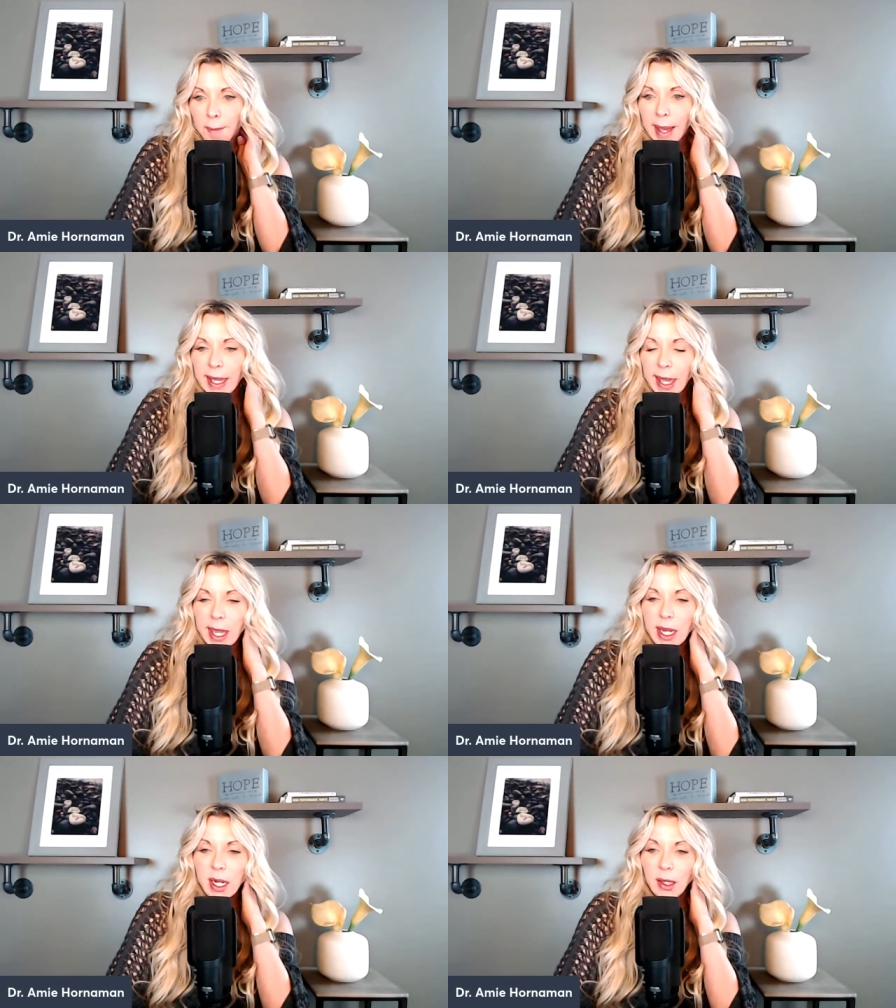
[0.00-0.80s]
by
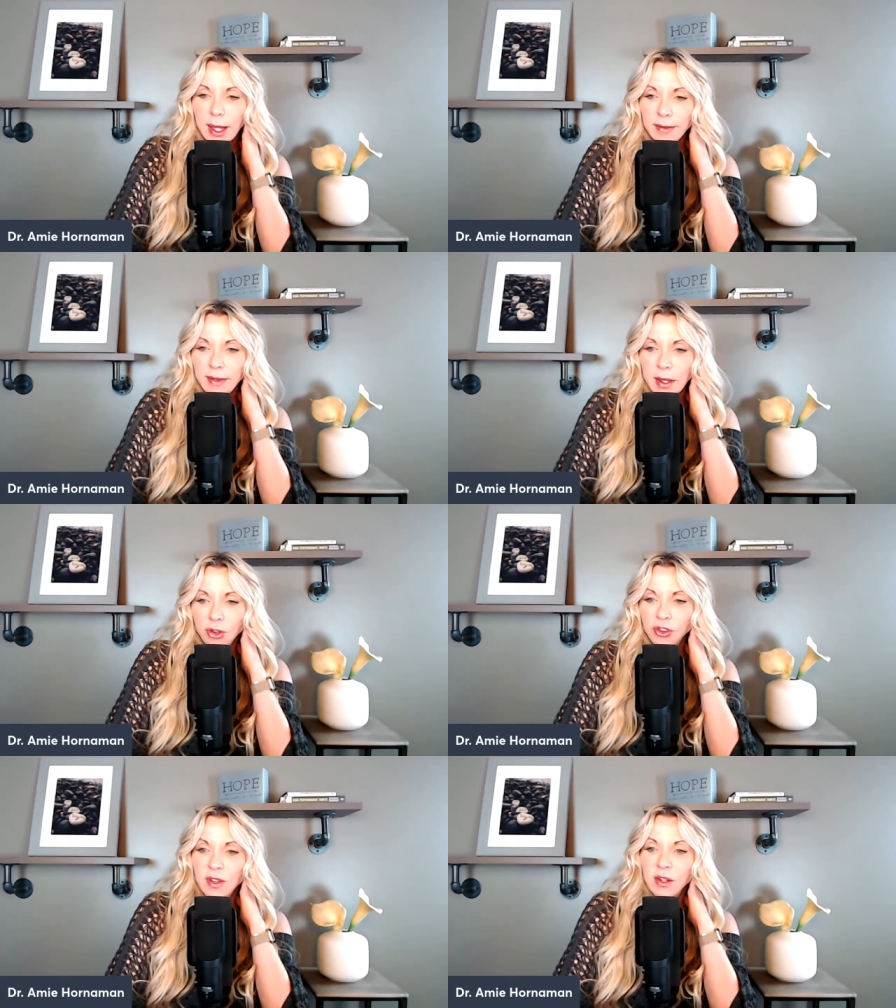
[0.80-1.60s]
Kate Clancy.
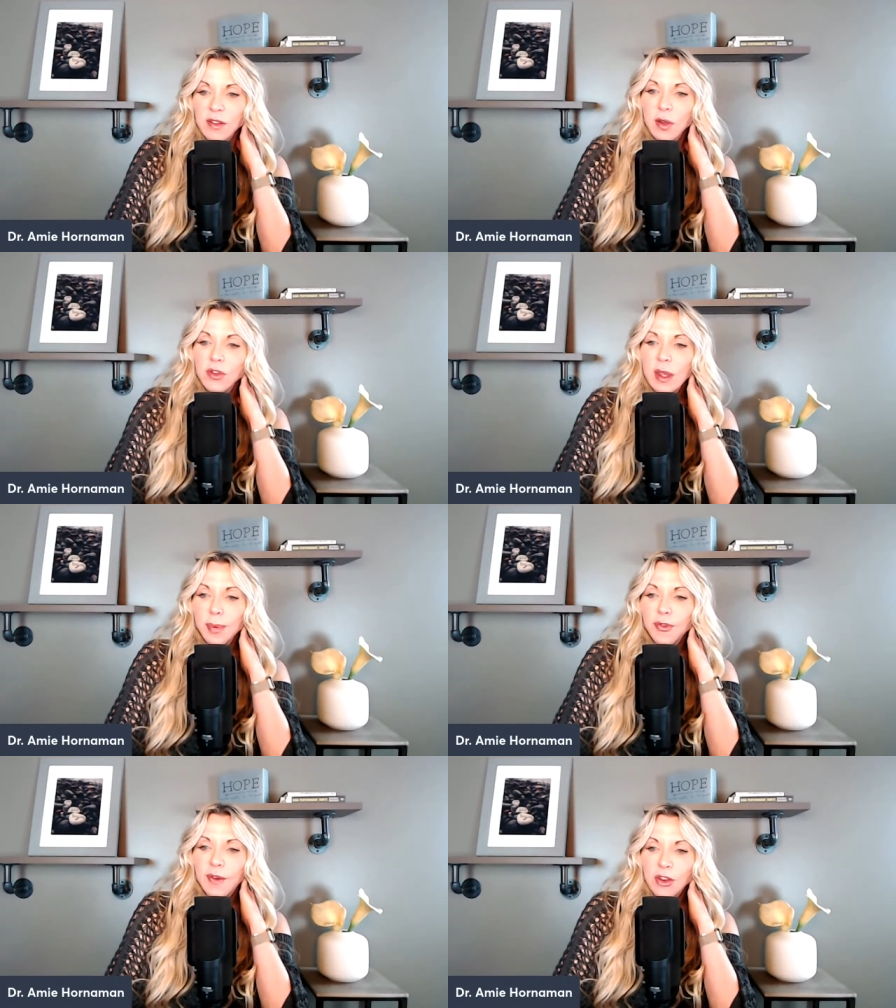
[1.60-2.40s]
She's an associate
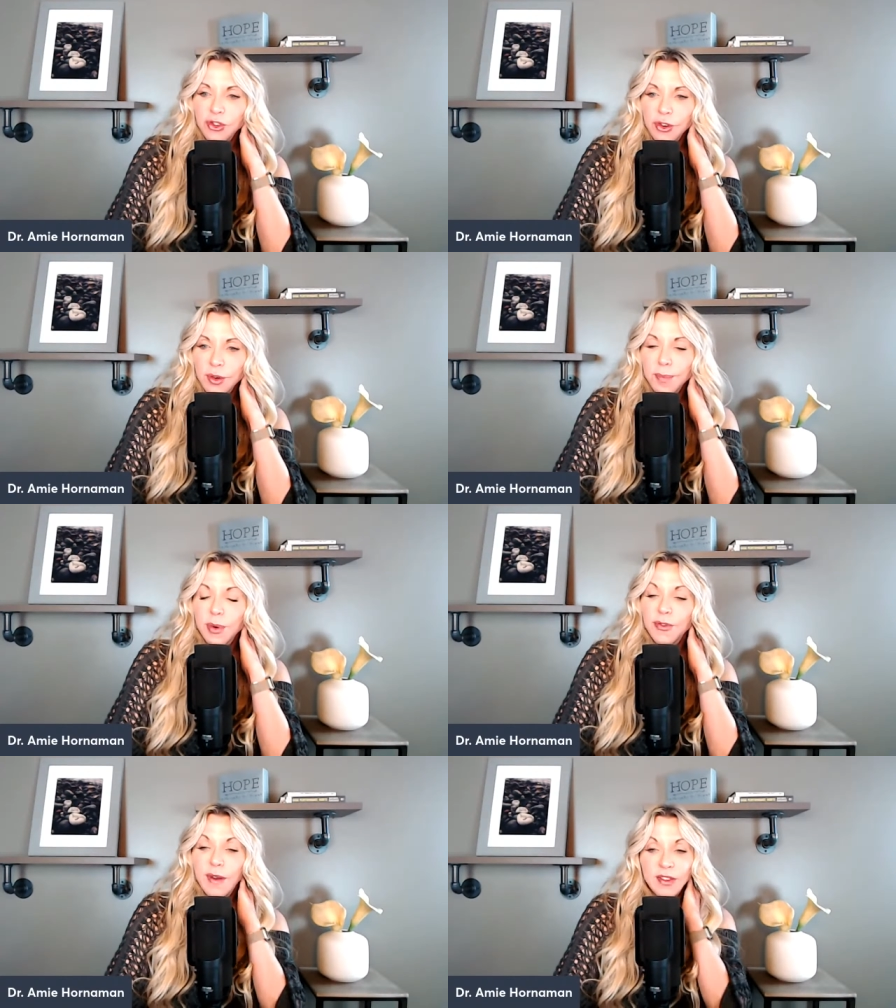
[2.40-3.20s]
professor
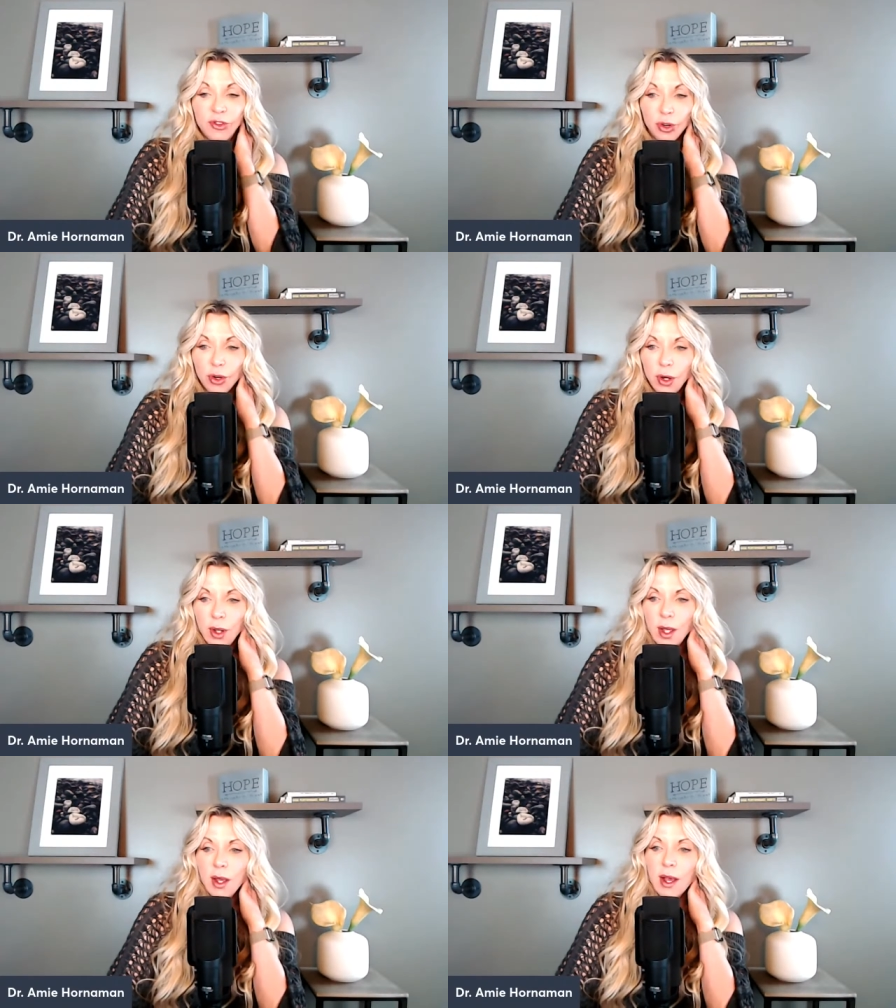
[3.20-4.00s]
professor
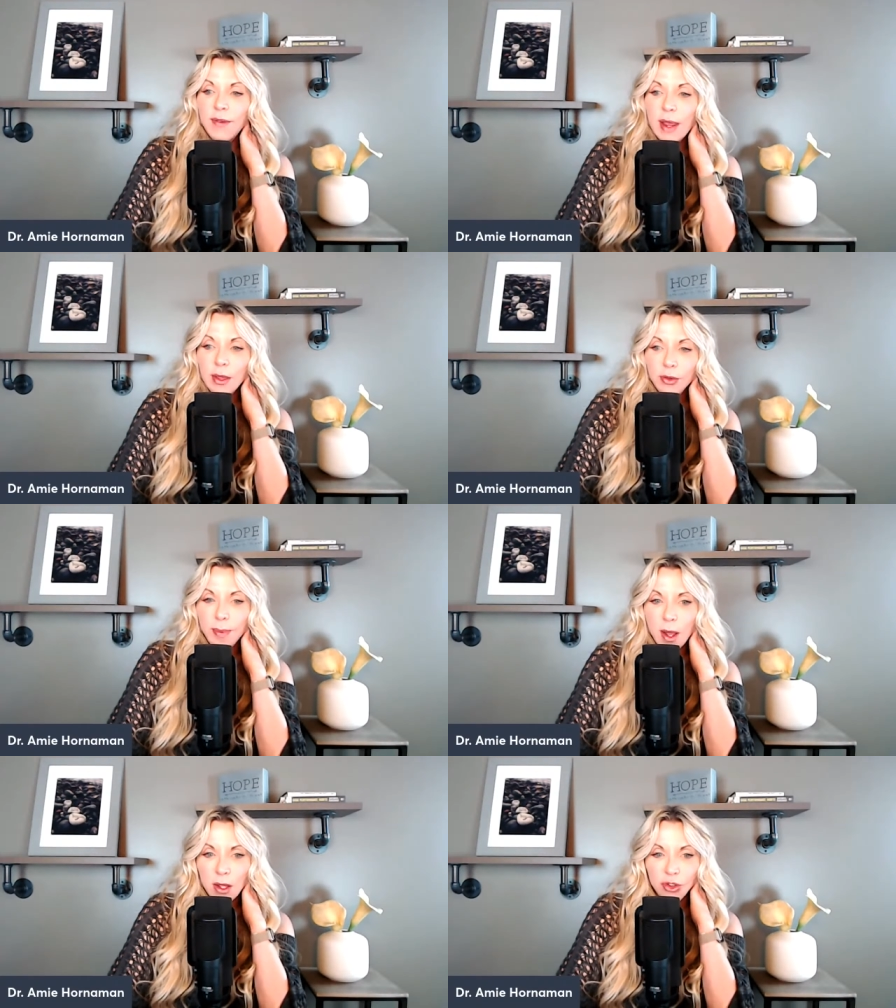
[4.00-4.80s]
of
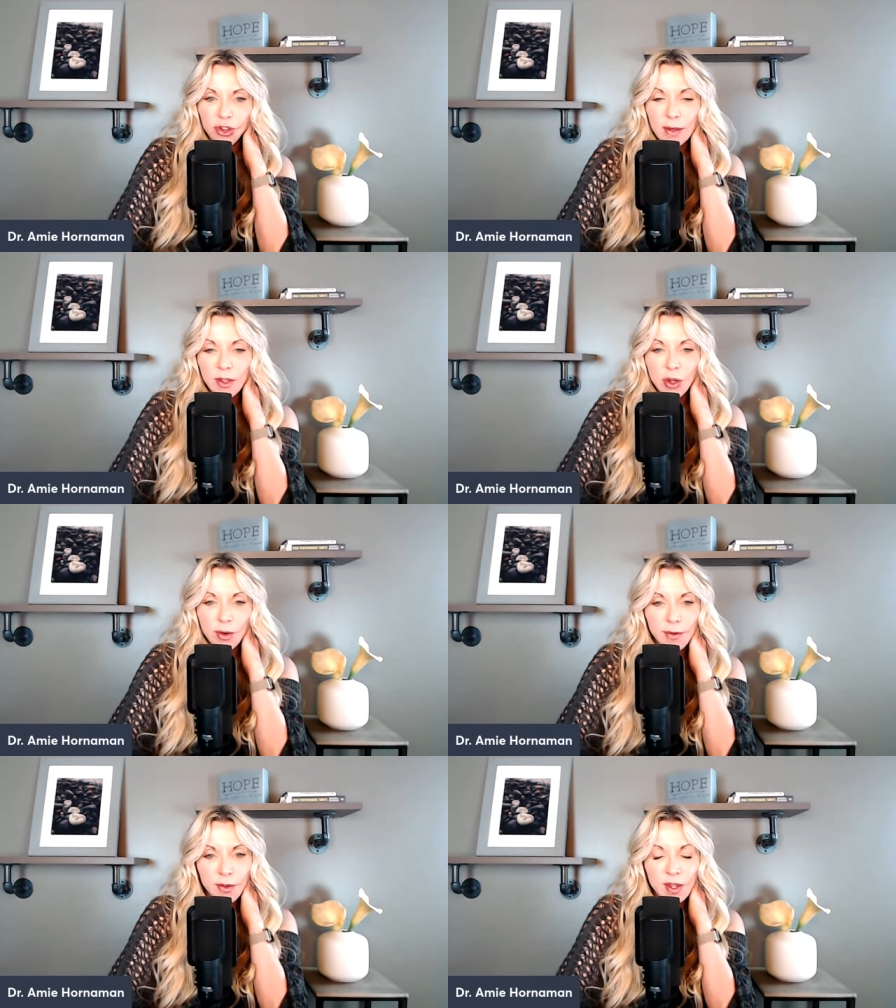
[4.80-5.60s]
anthropology at the
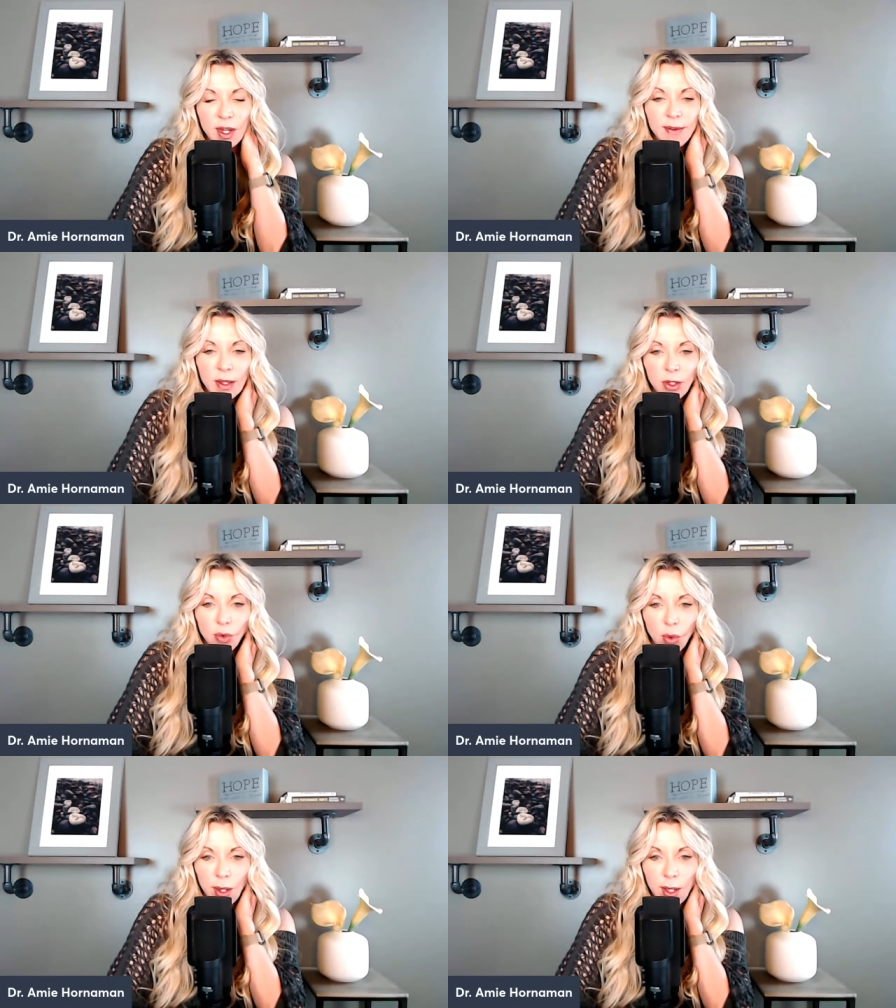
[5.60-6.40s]
University of
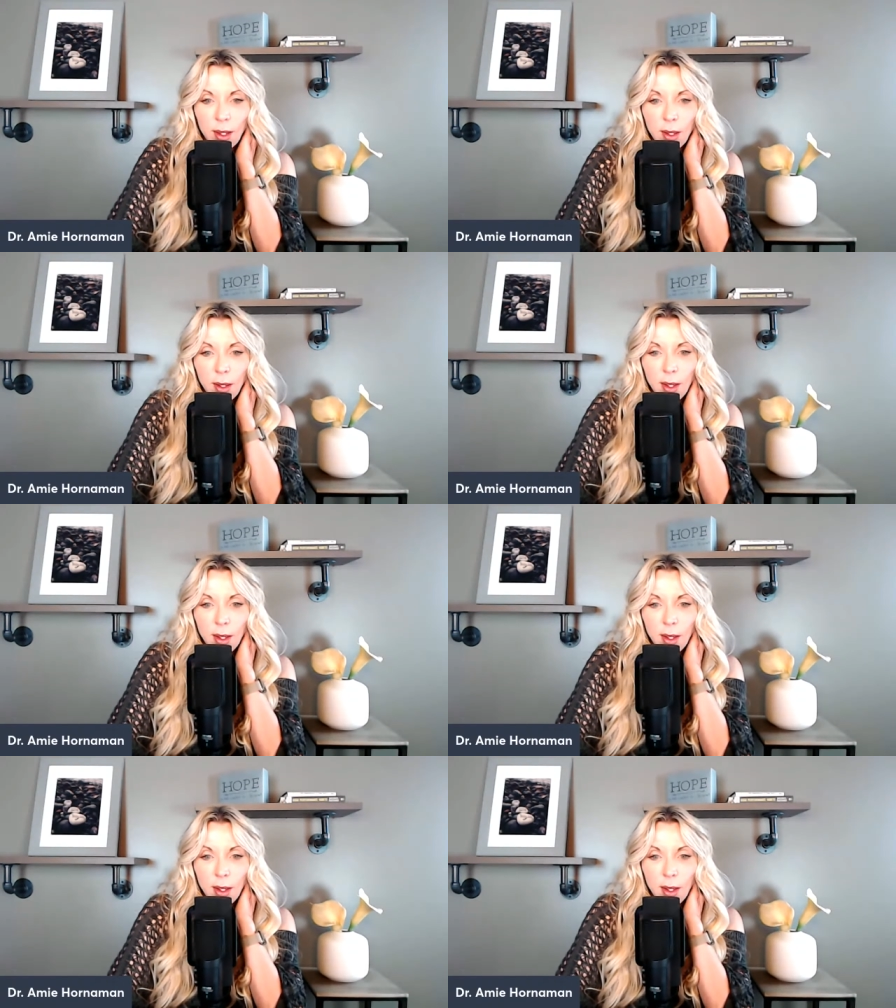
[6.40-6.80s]
Illinois,